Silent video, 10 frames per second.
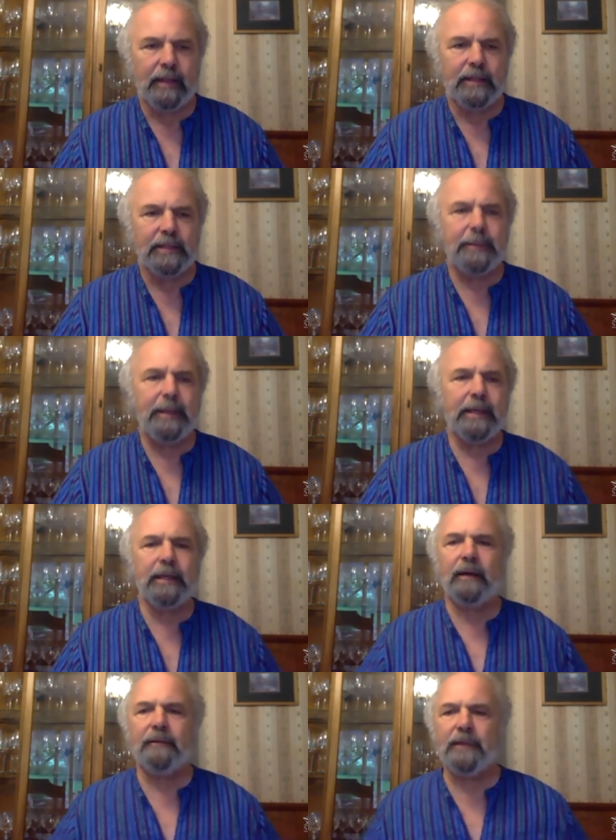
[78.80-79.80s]

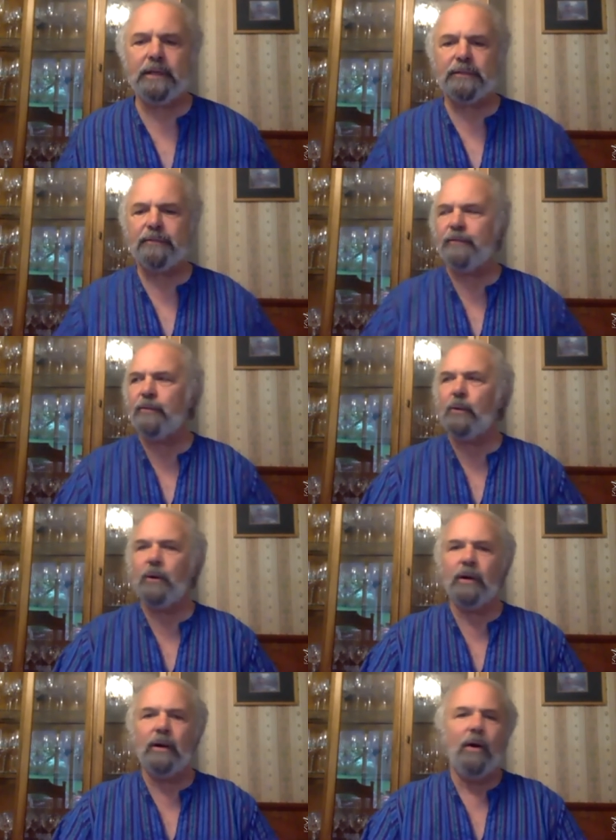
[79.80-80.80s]
Speaking of this
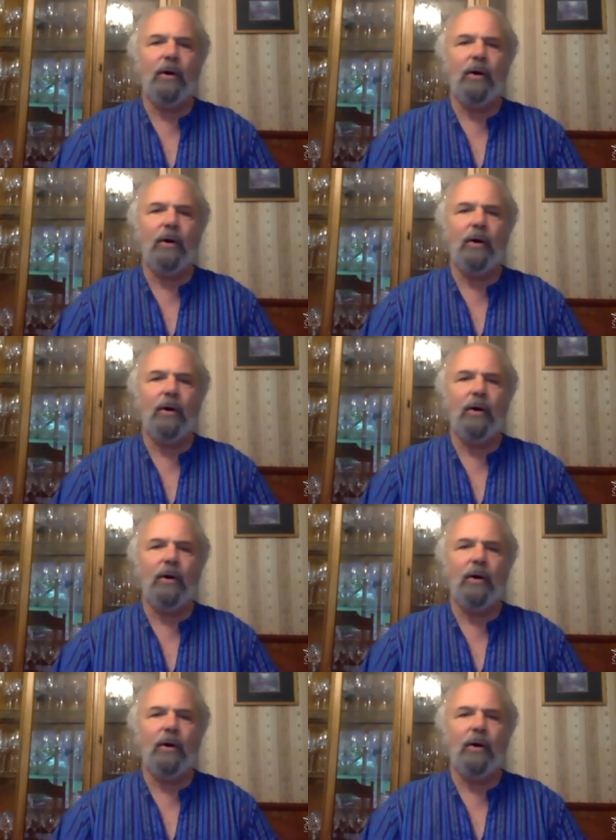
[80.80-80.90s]
for